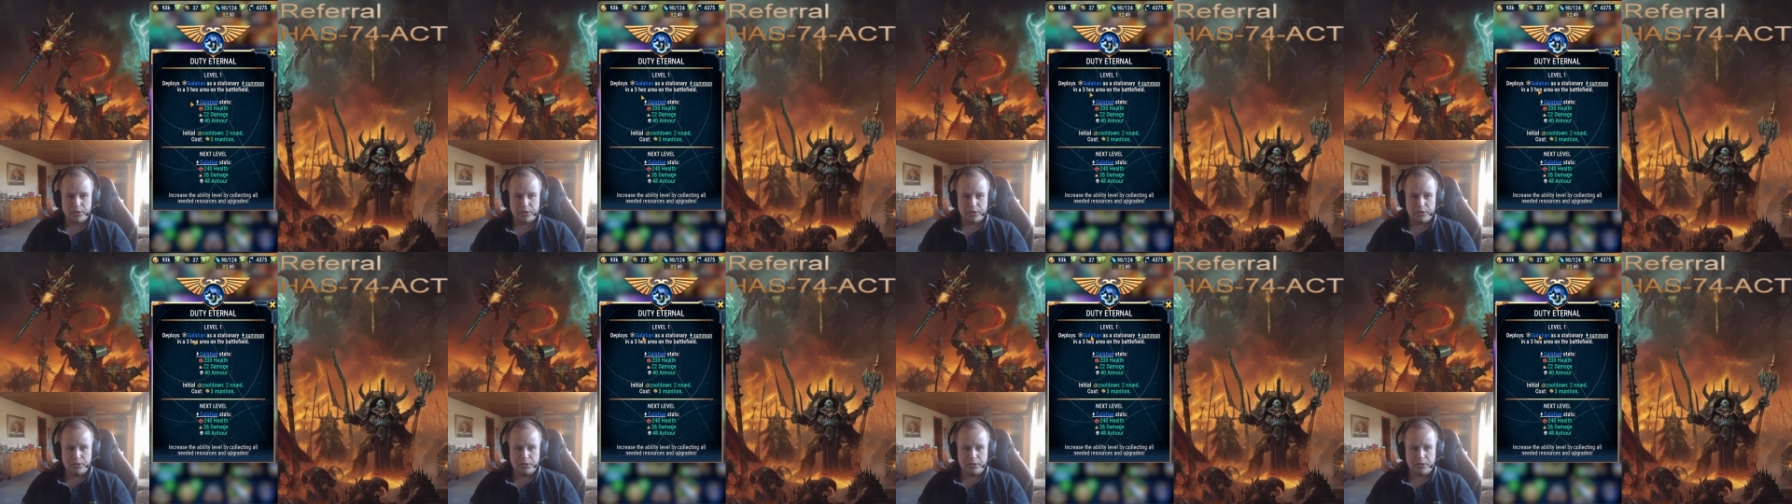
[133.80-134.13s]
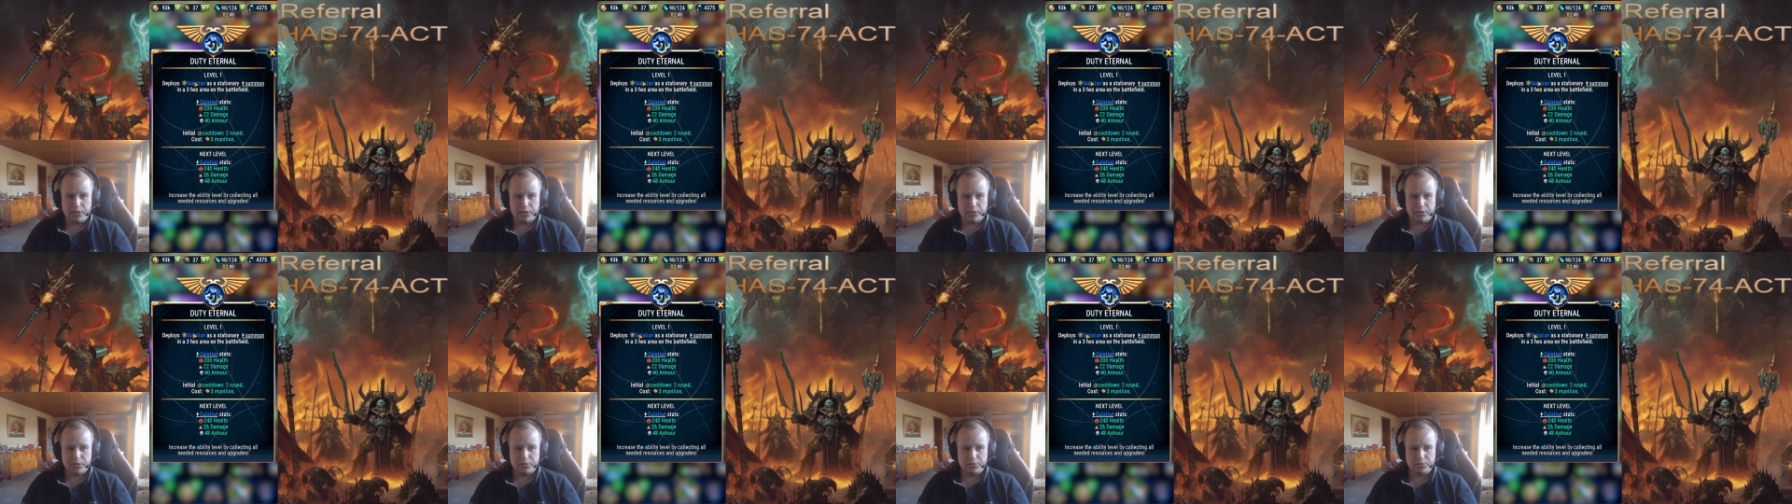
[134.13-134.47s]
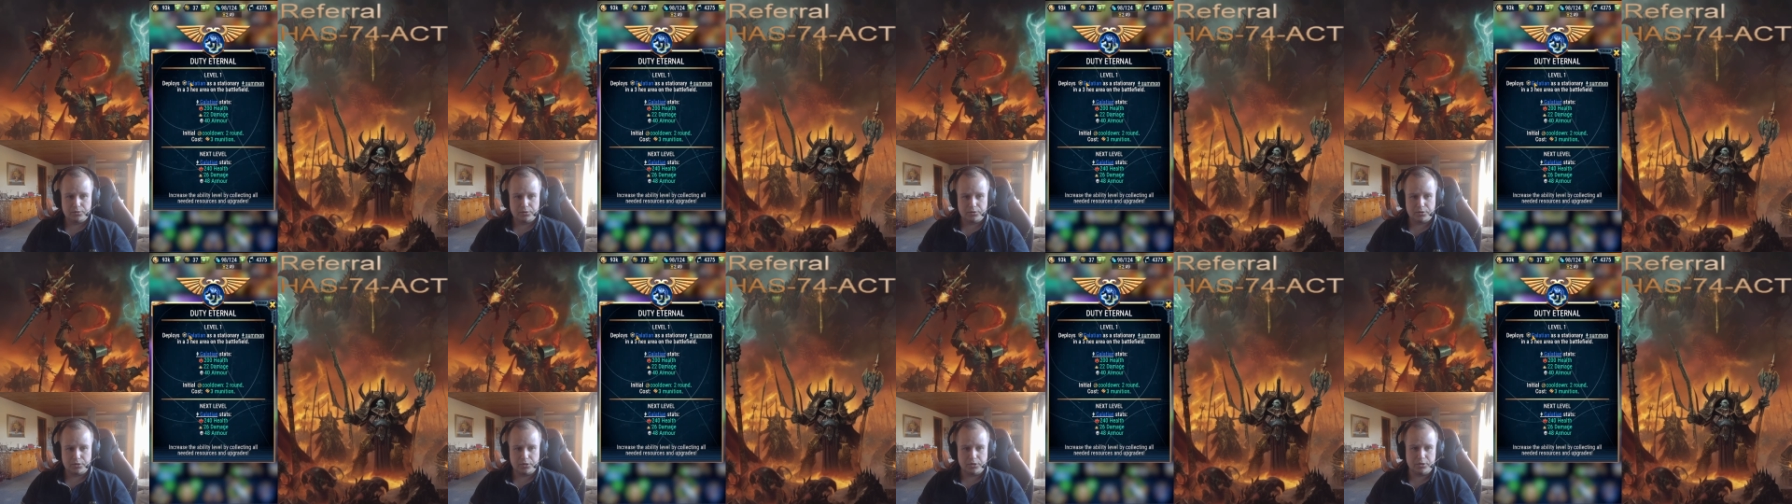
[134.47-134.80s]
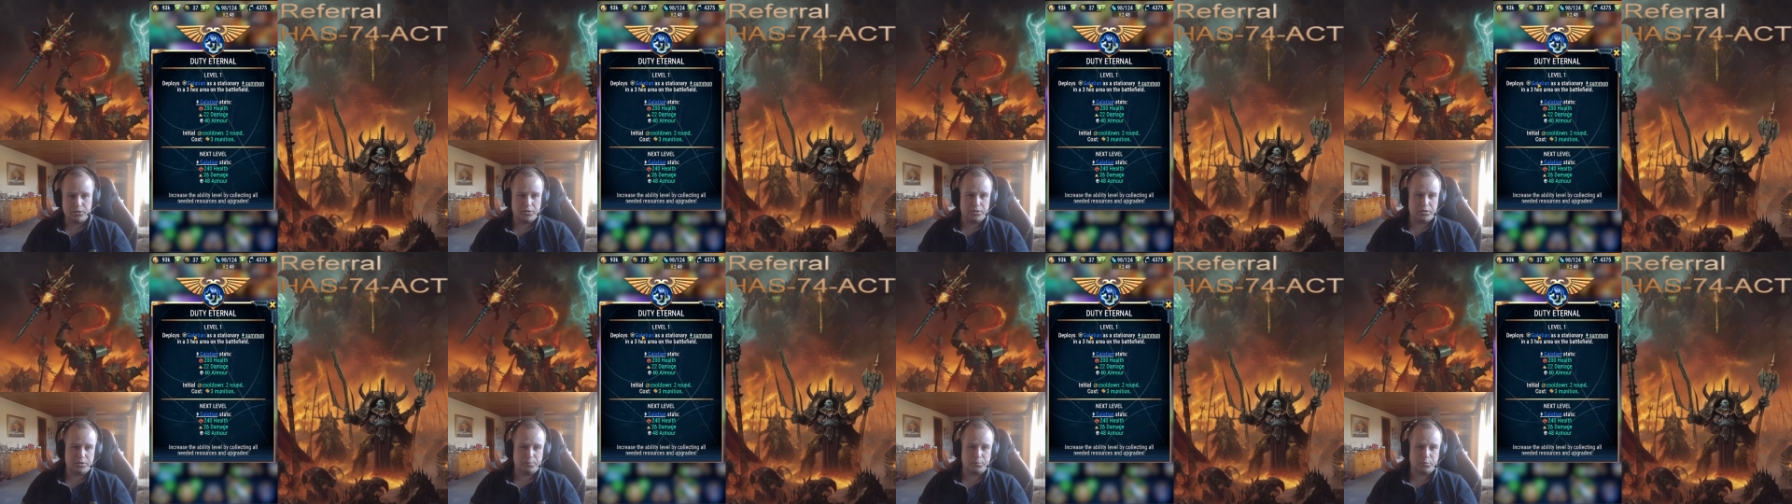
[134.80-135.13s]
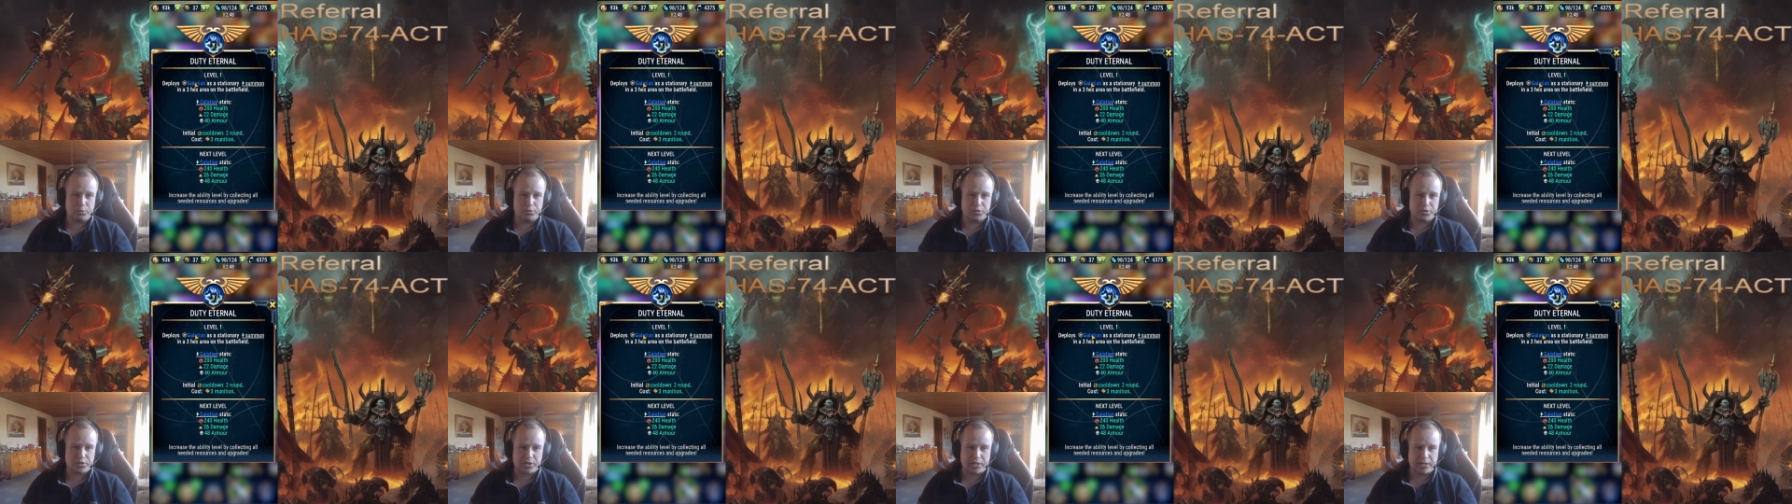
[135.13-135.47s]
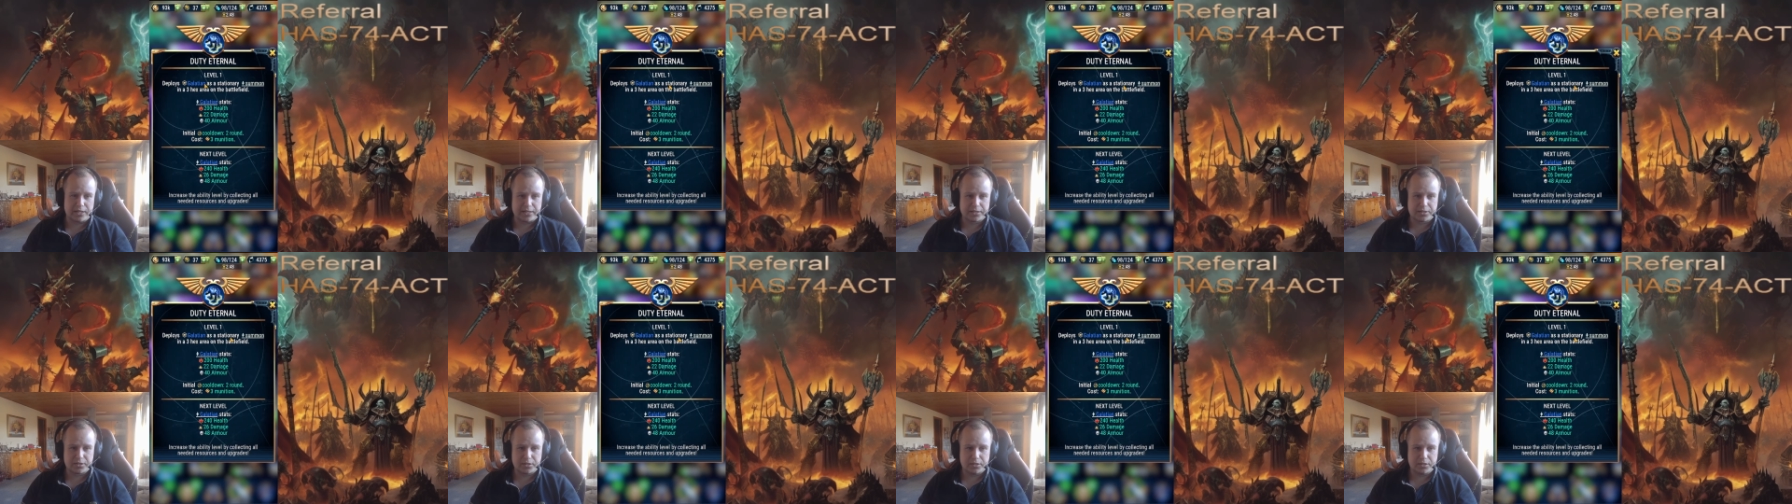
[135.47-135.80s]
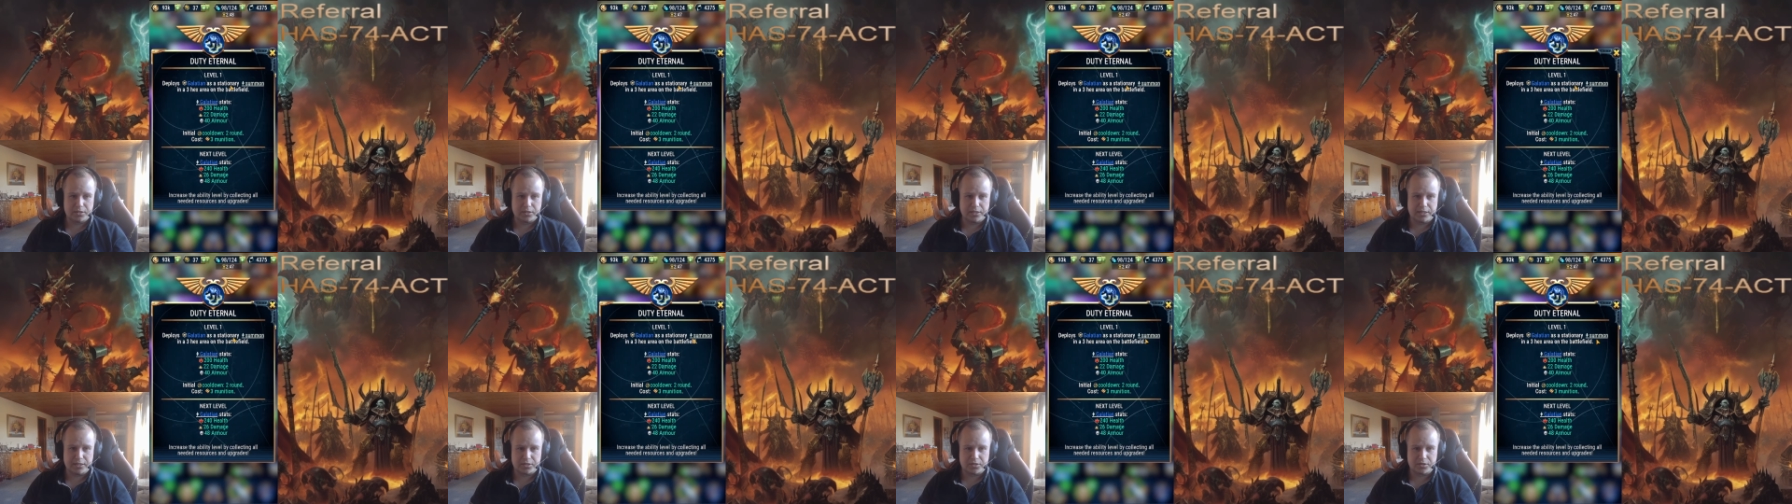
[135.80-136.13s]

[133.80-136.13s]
Here, the deploys Galacticon as